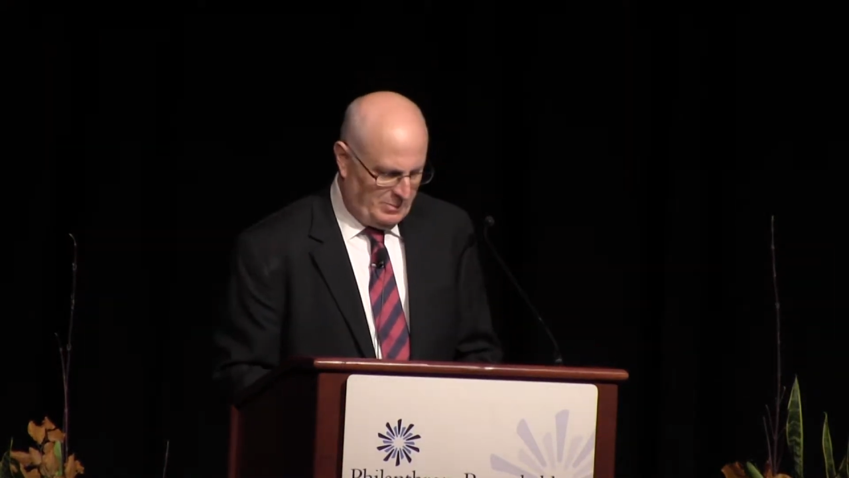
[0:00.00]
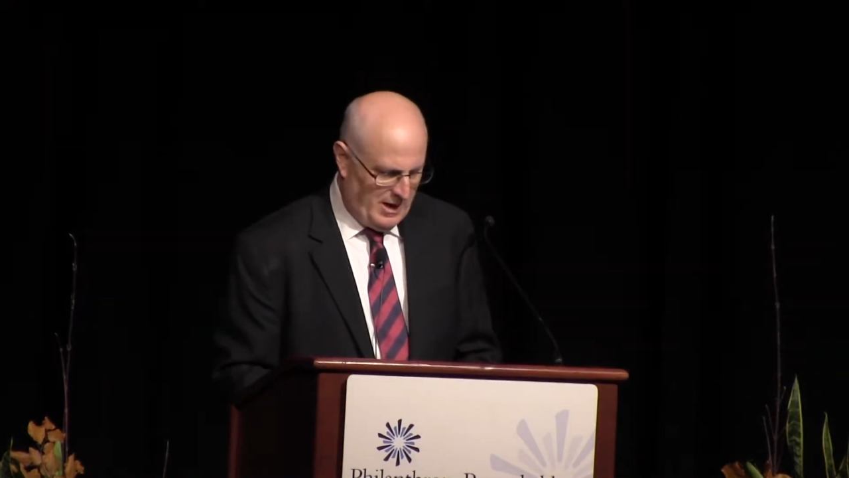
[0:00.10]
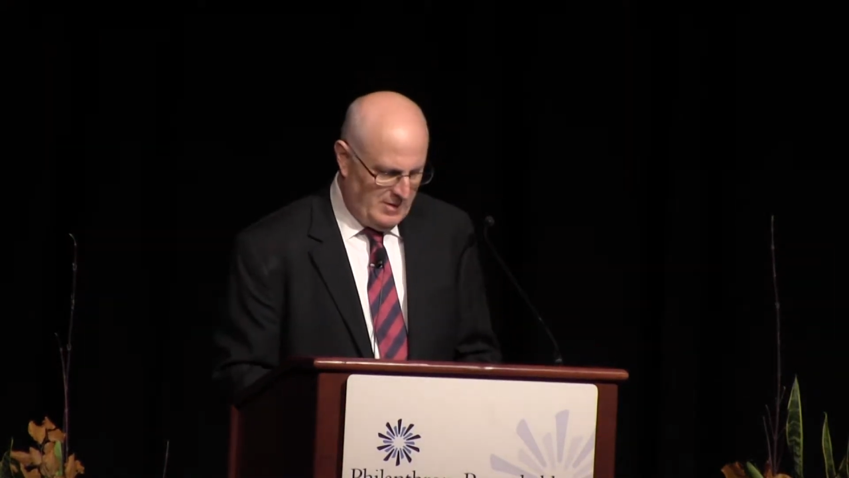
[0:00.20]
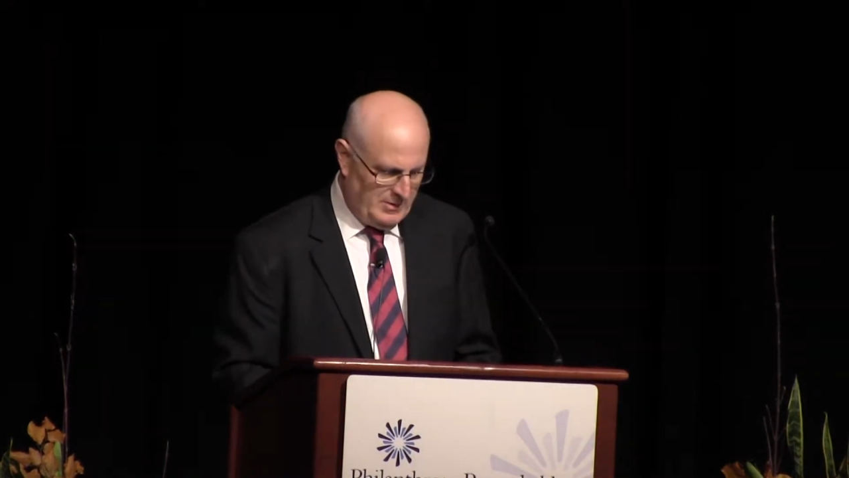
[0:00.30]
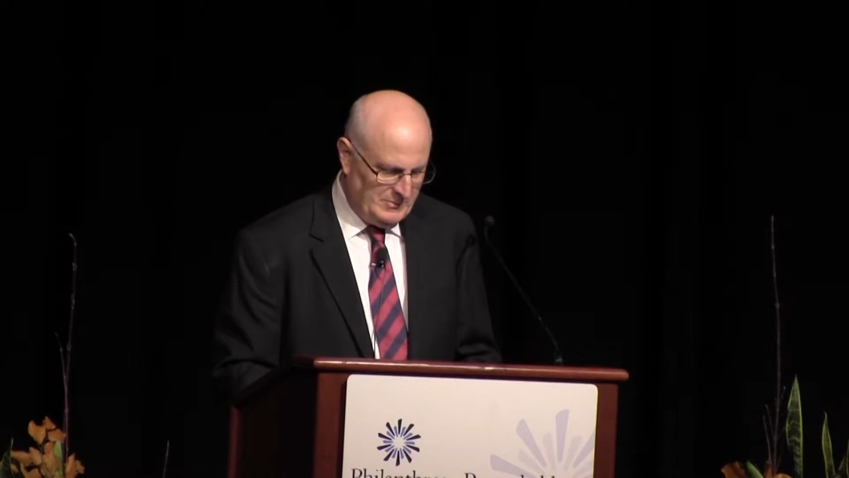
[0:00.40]

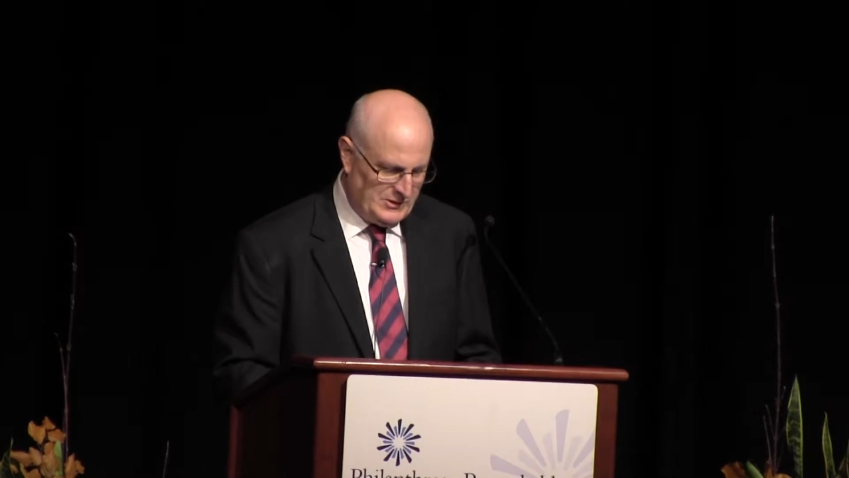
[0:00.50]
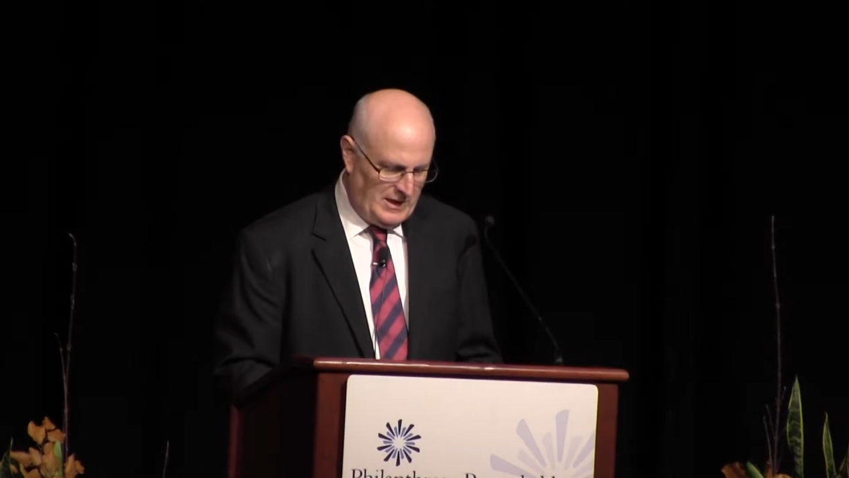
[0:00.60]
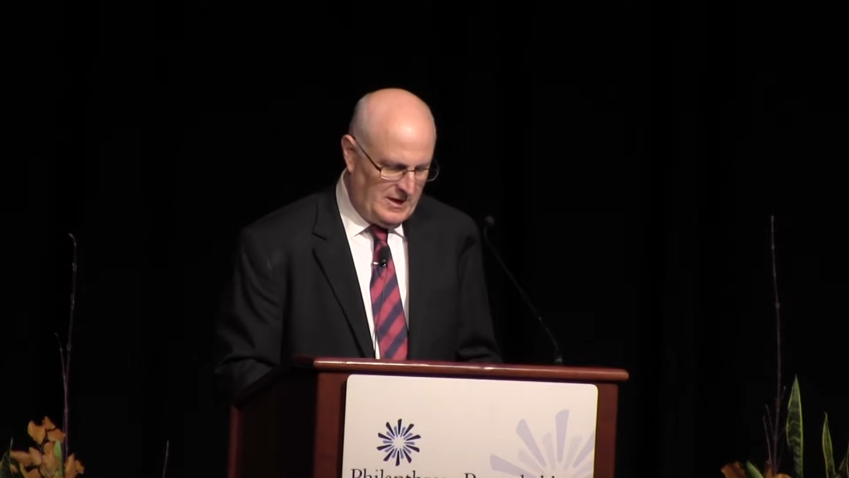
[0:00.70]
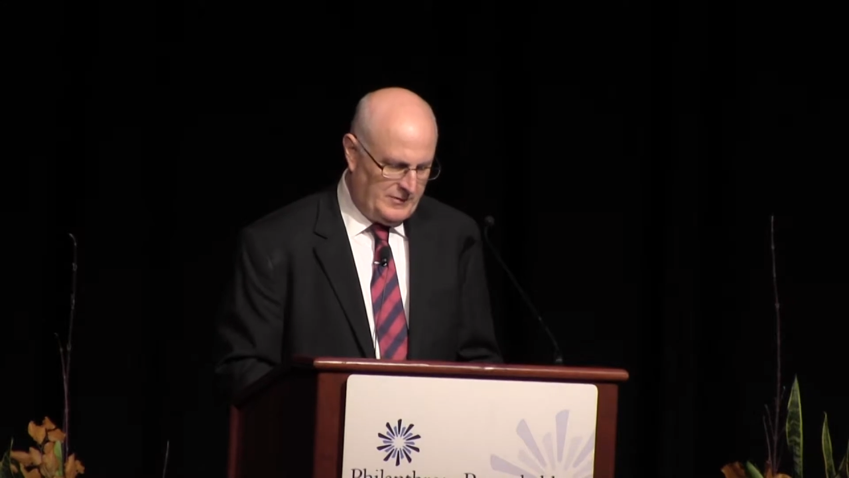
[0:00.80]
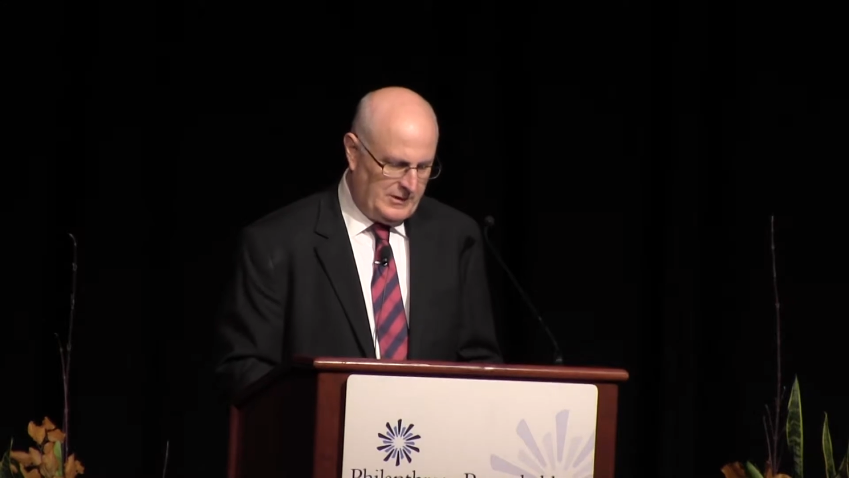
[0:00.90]
problem
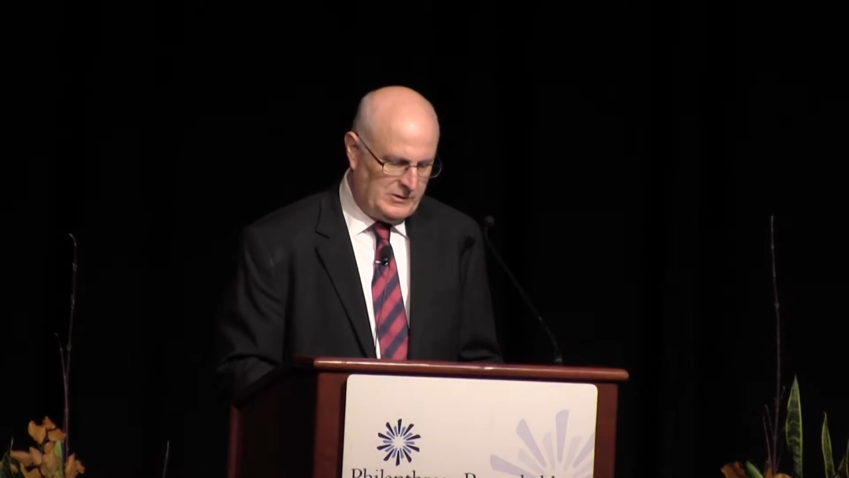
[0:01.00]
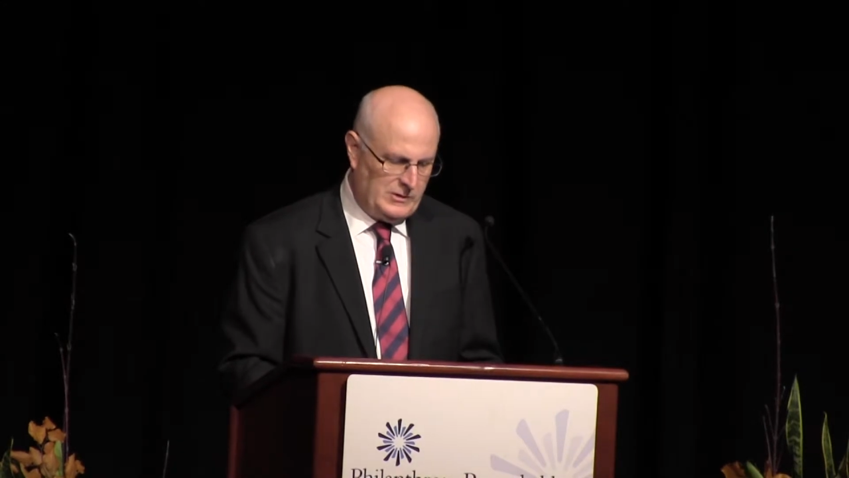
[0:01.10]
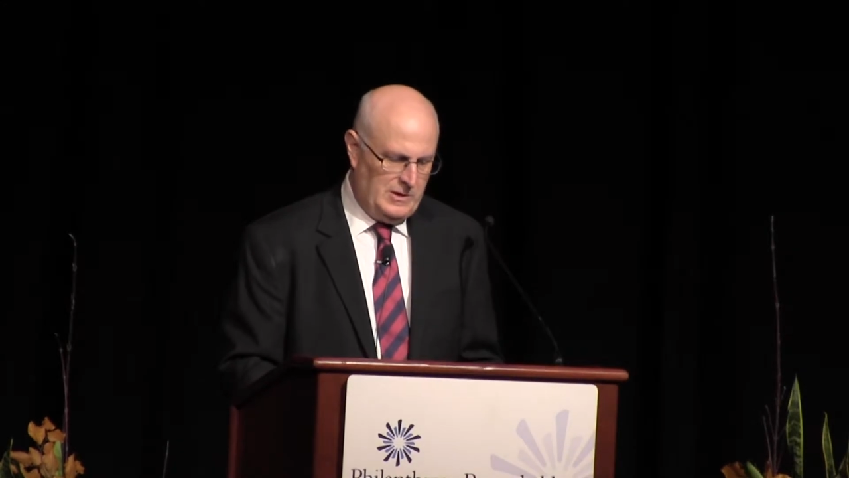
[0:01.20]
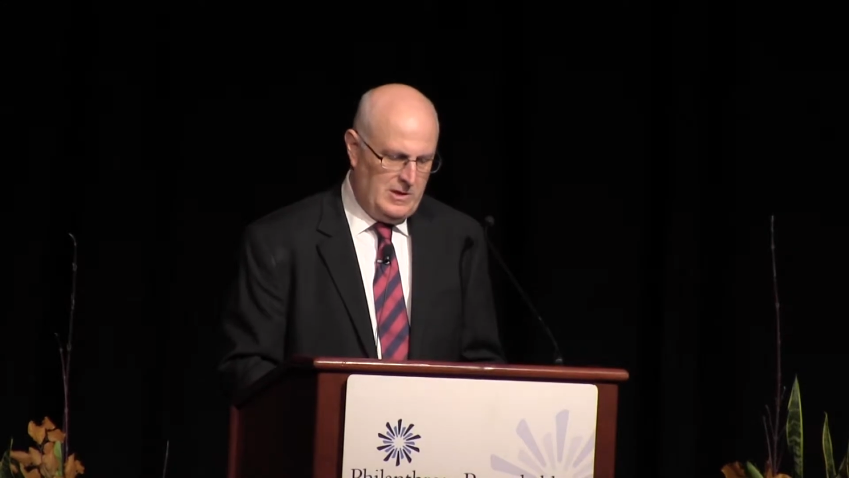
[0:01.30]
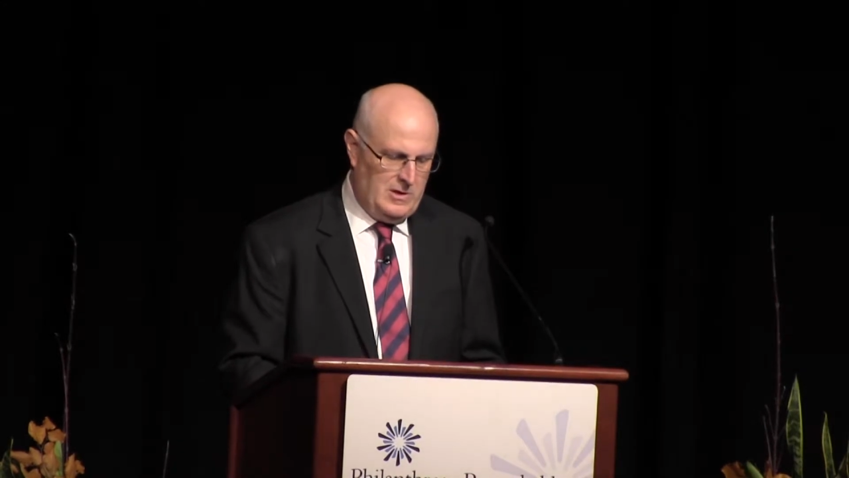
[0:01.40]
solvers